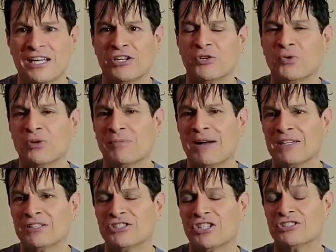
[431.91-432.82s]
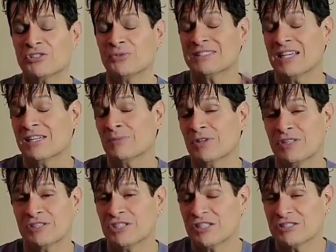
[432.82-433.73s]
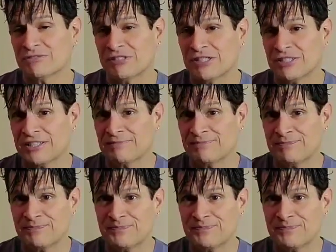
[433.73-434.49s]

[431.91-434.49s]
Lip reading: And who am I to judge? Who is anyone to judge, really?